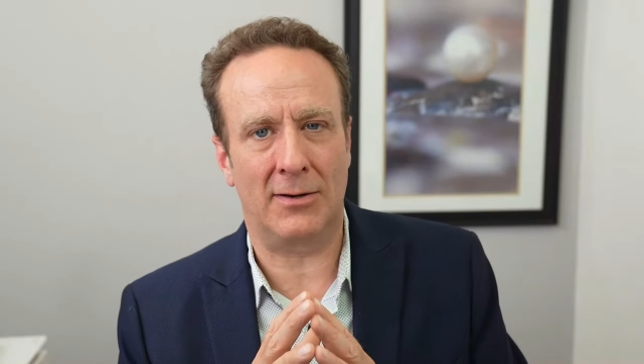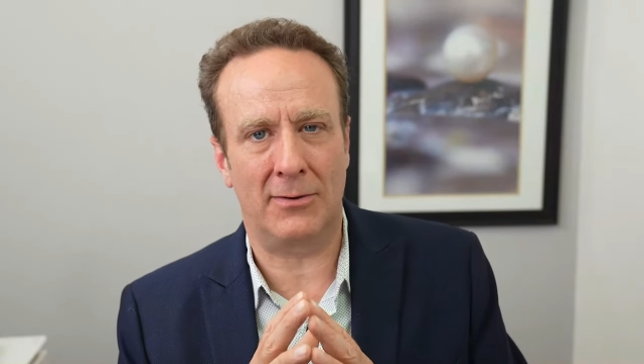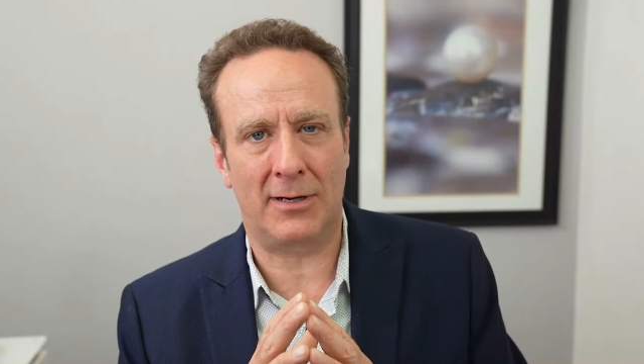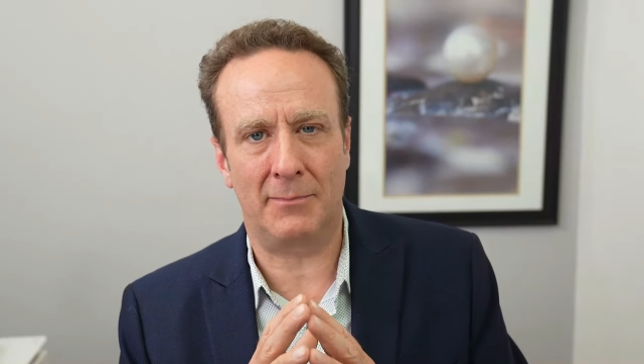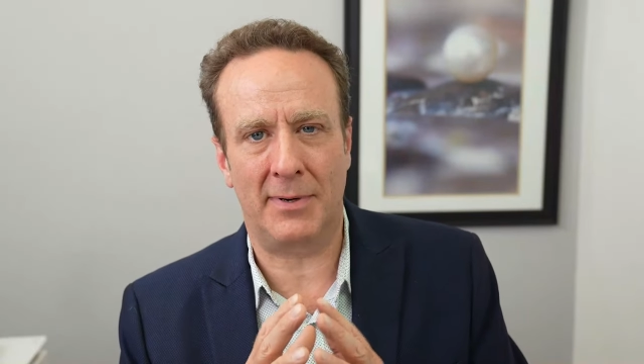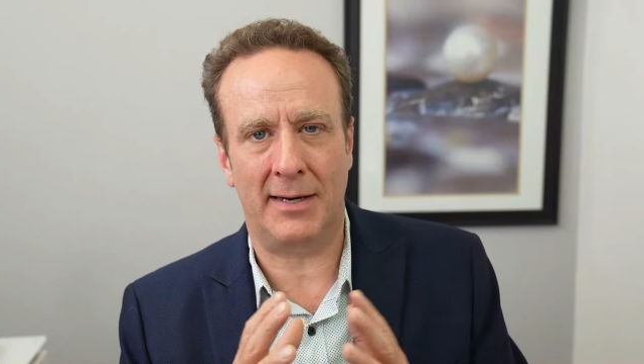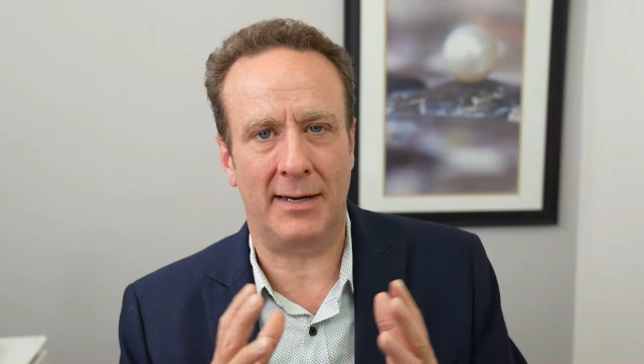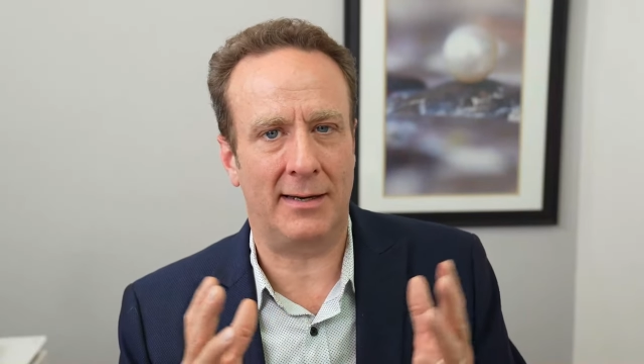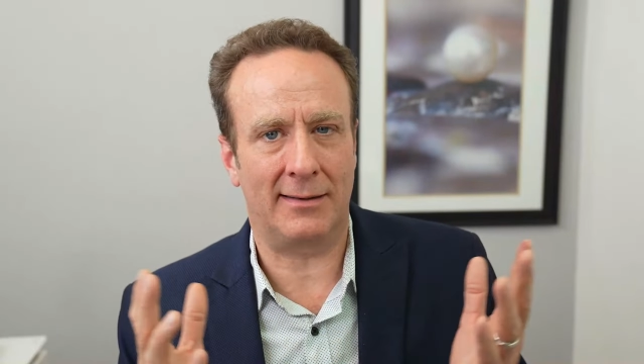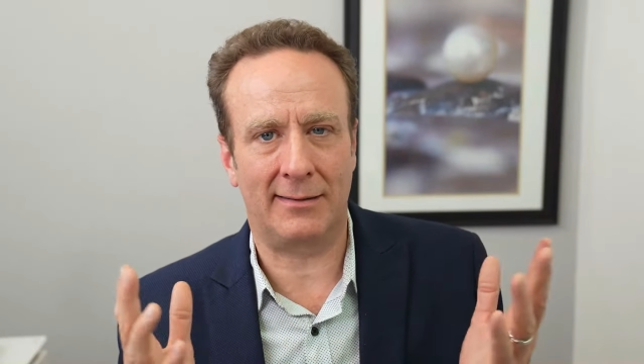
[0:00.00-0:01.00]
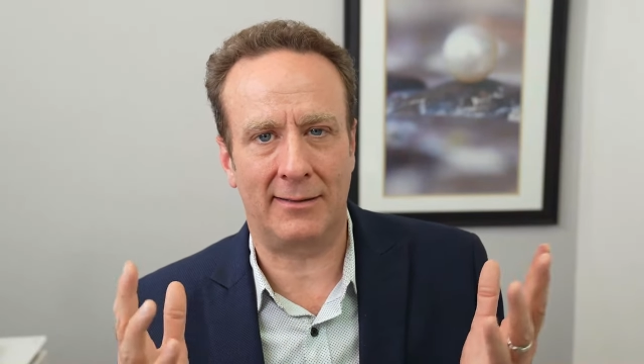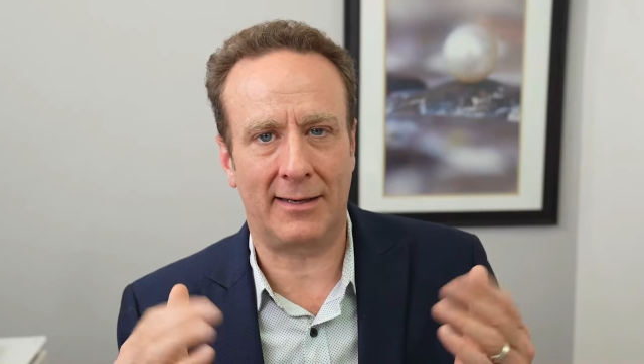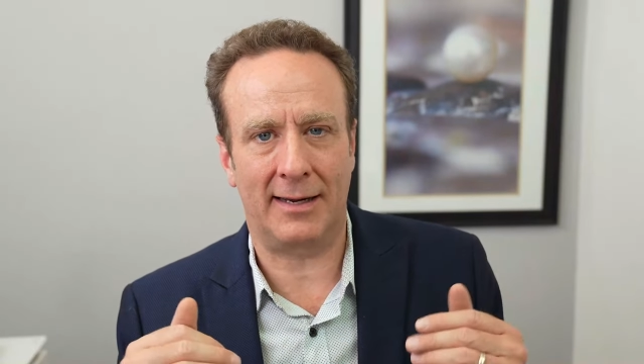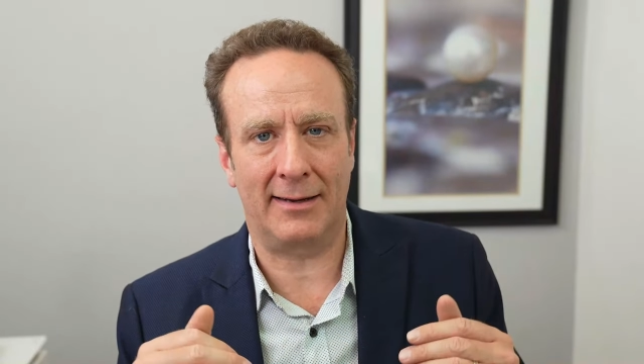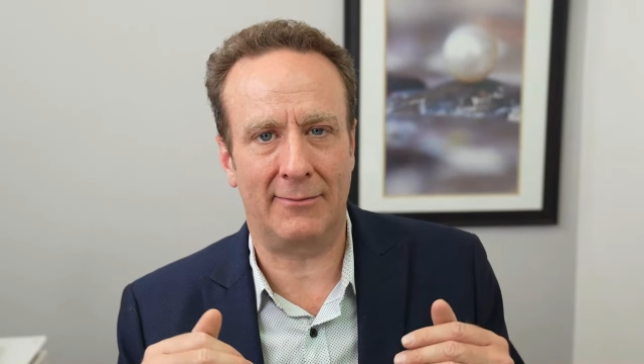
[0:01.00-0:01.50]
you could be
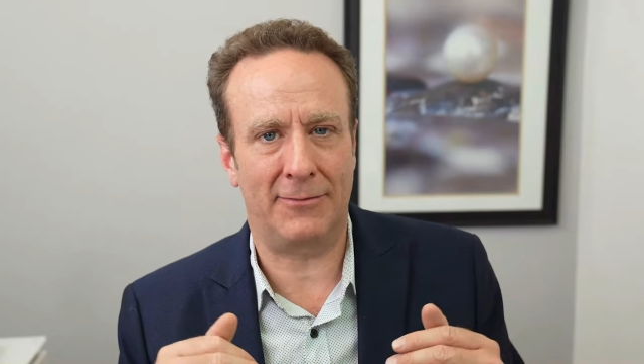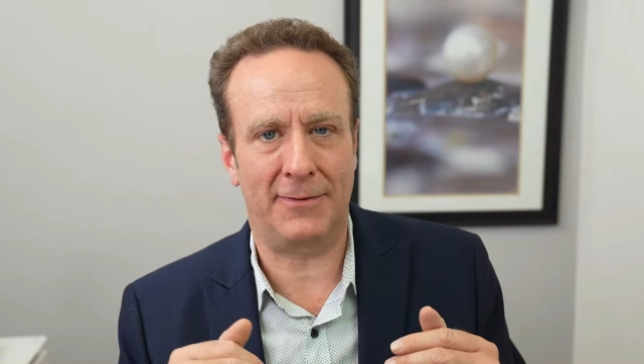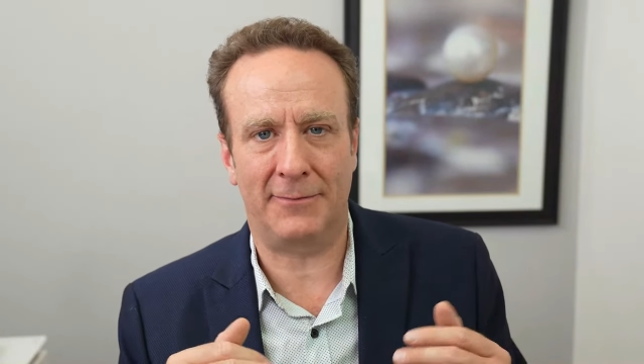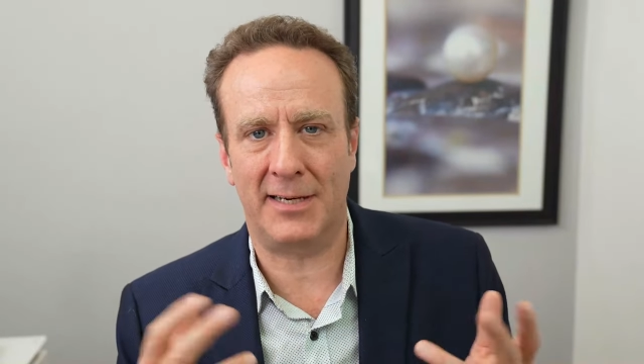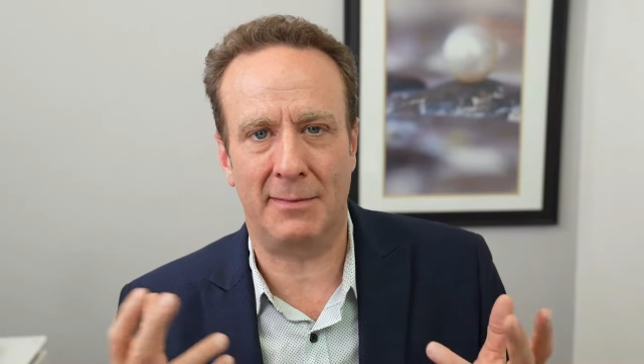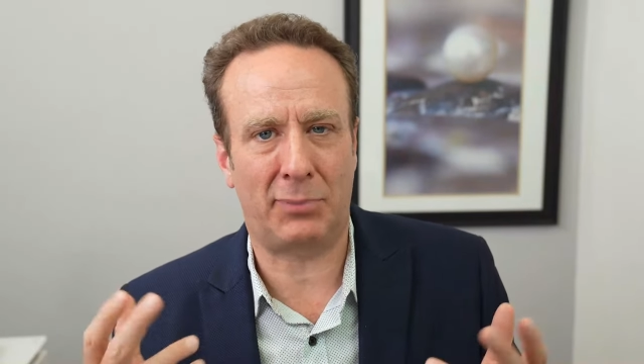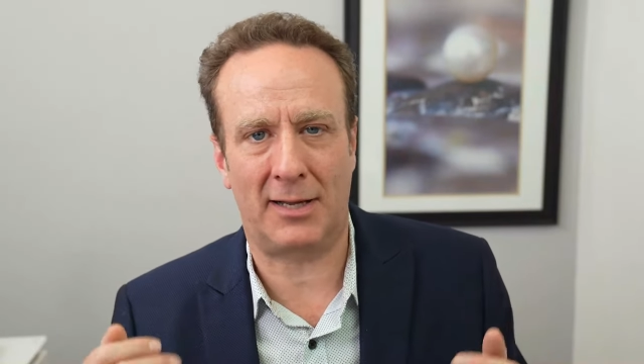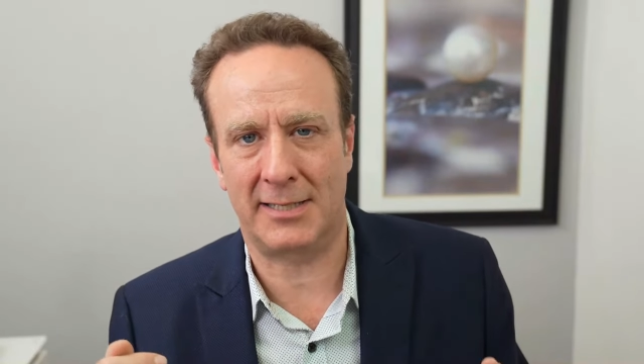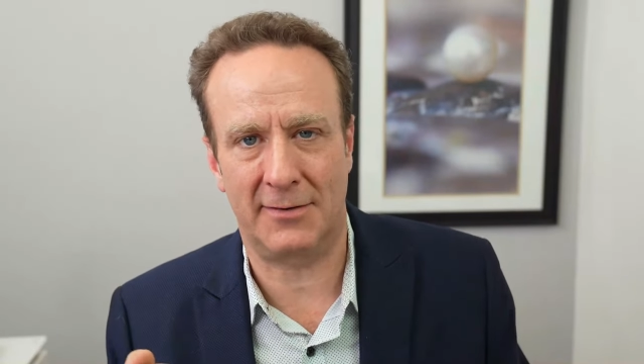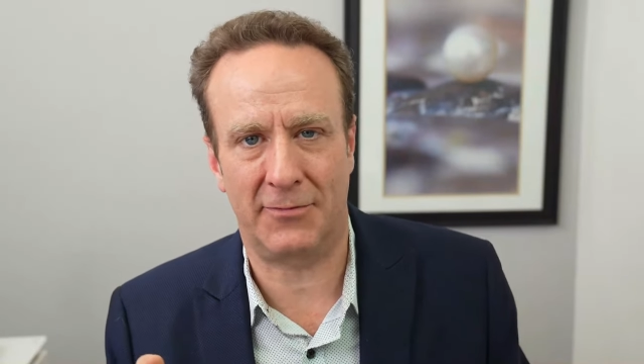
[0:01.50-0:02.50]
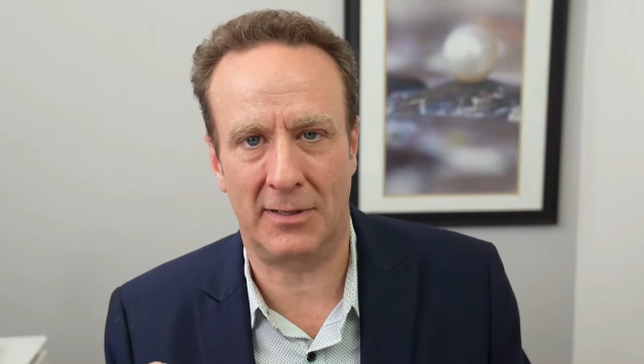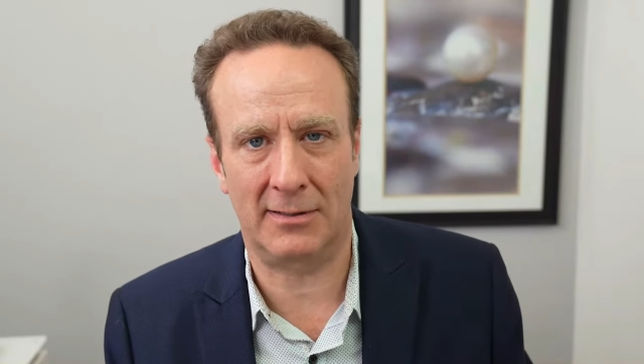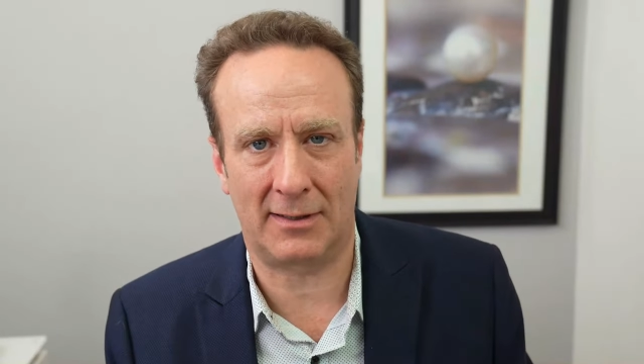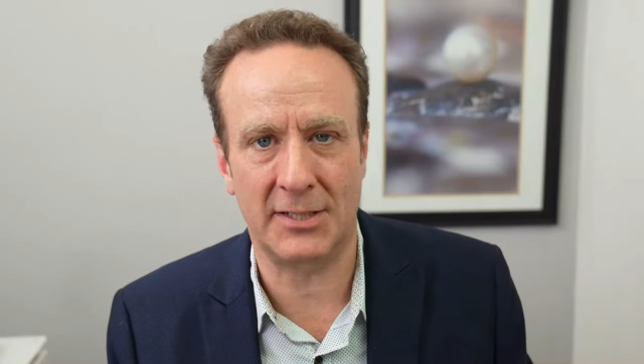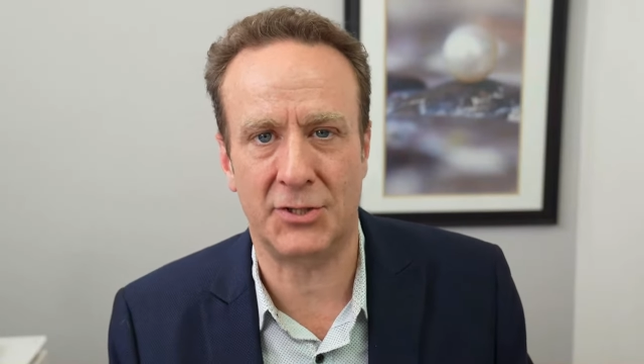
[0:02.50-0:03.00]
looking at 50 plus
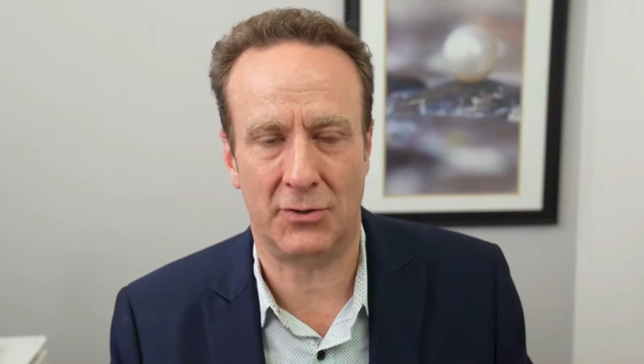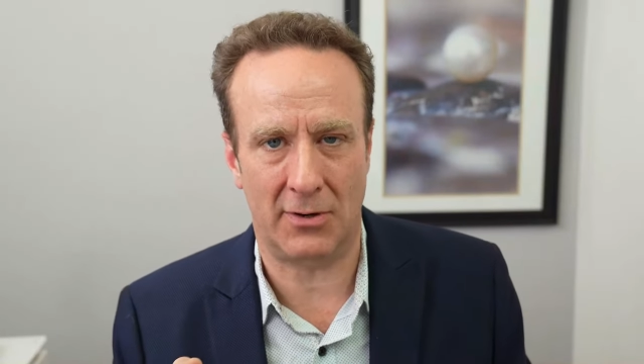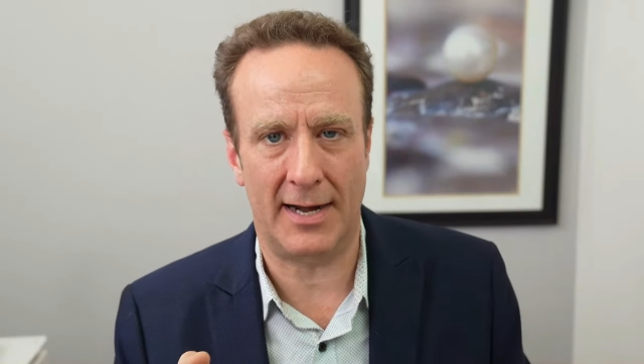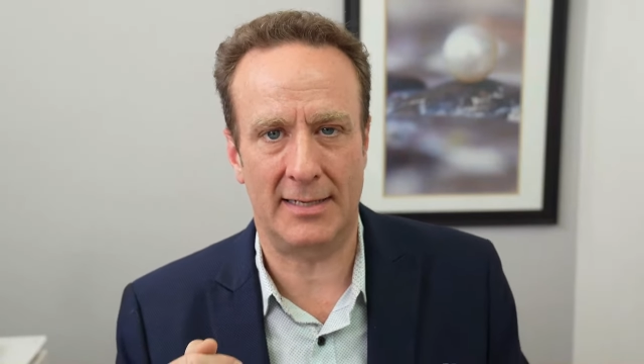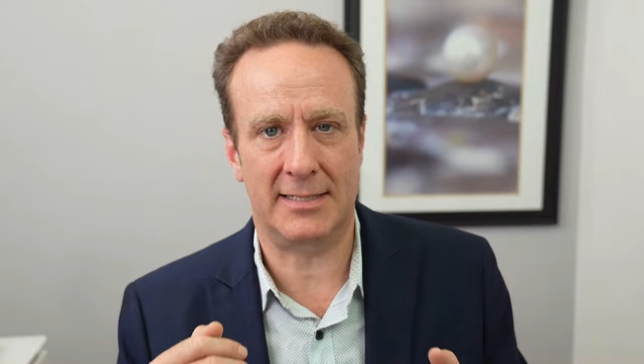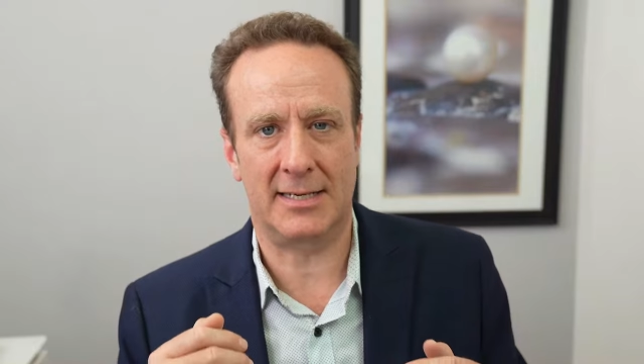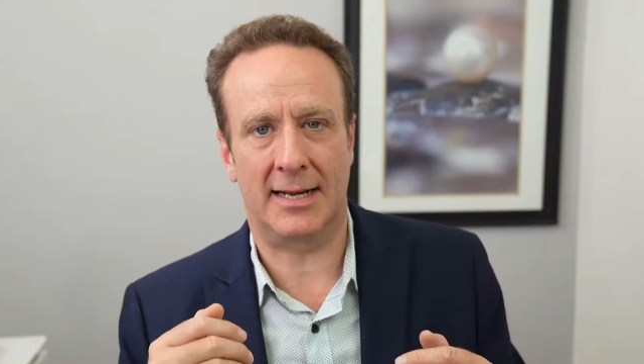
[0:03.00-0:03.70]
different luster grades.